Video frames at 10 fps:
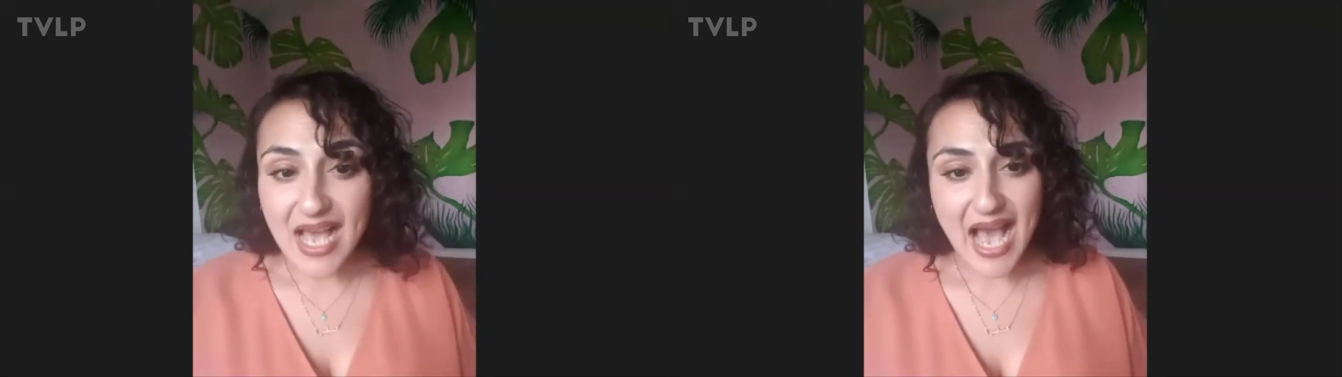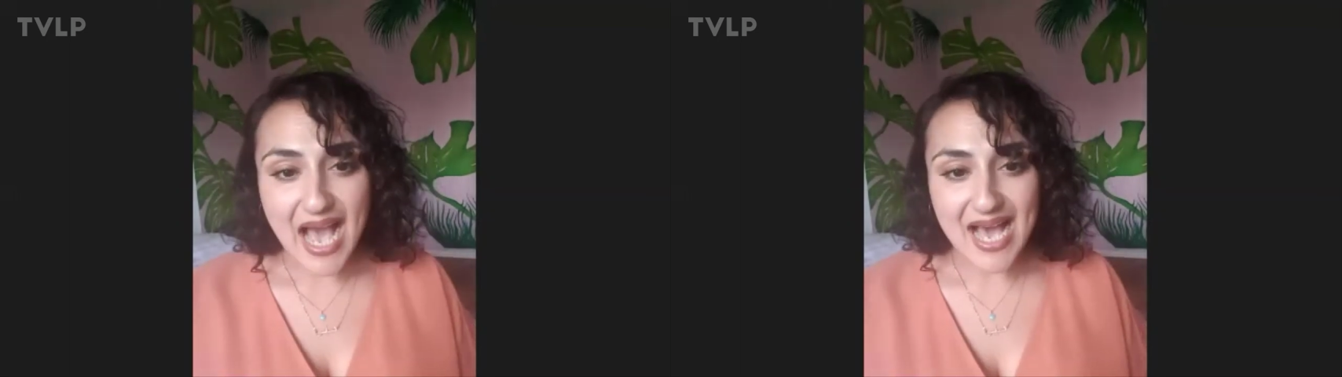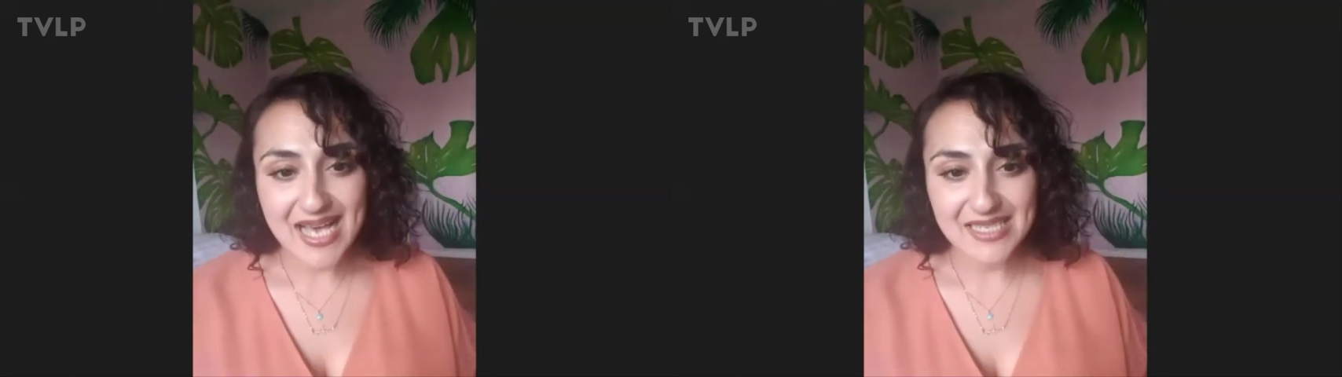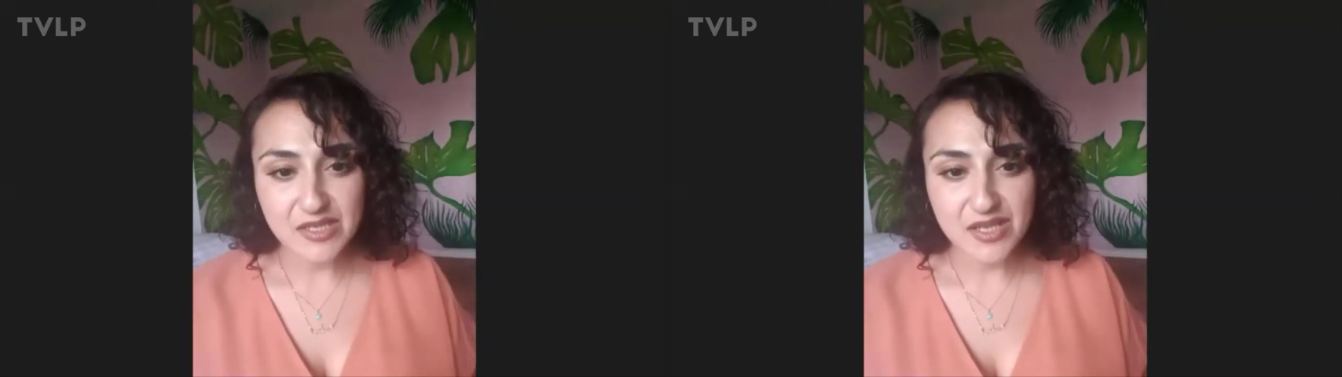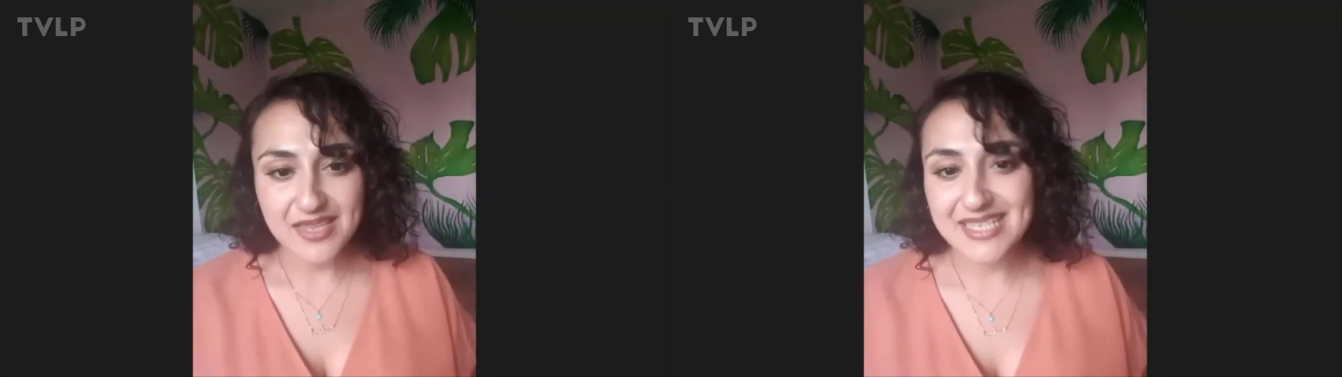and
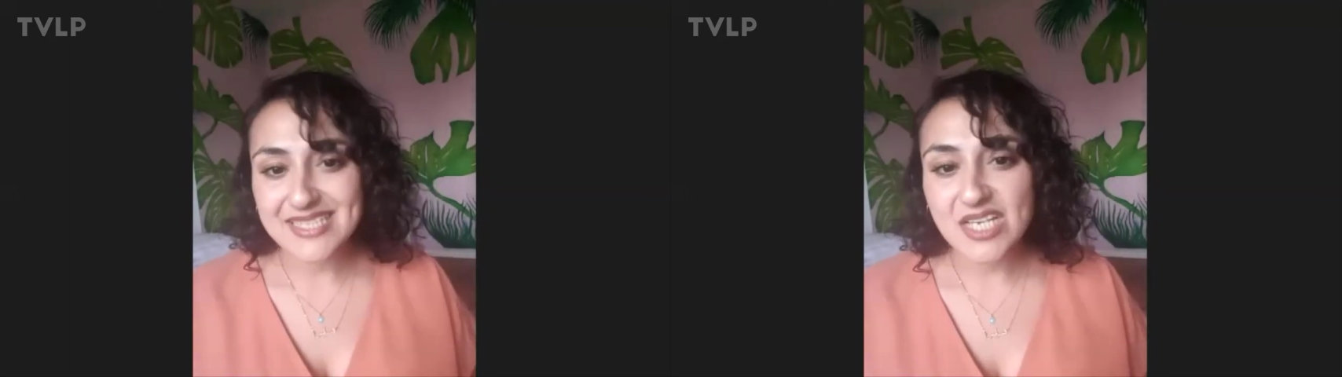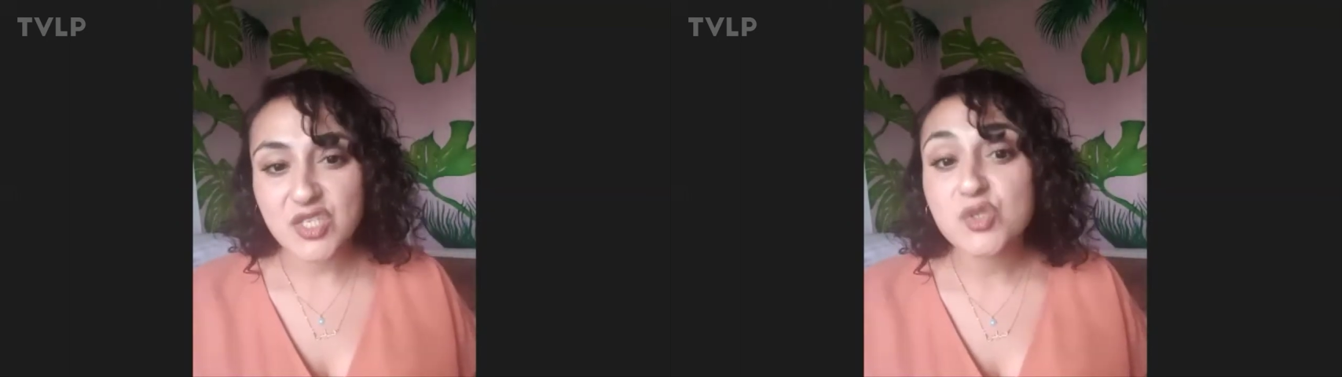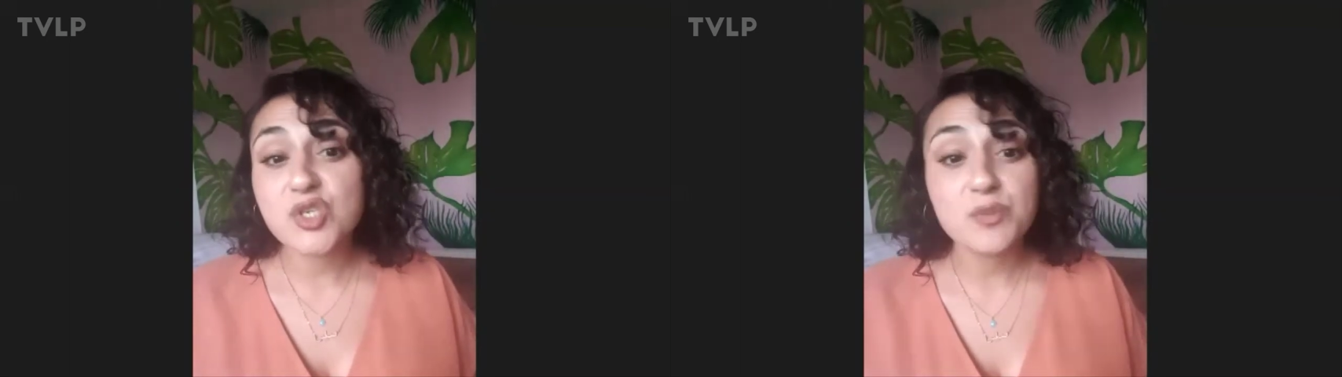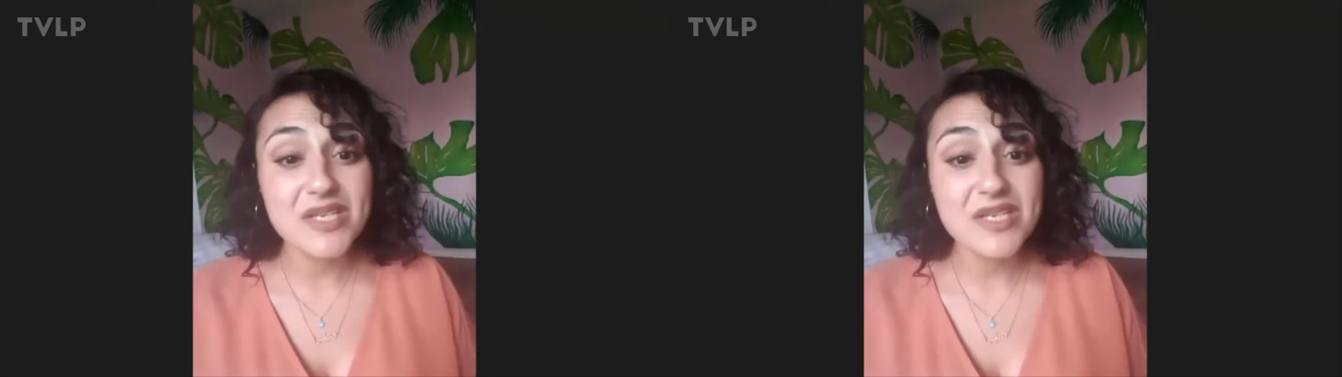things that you should be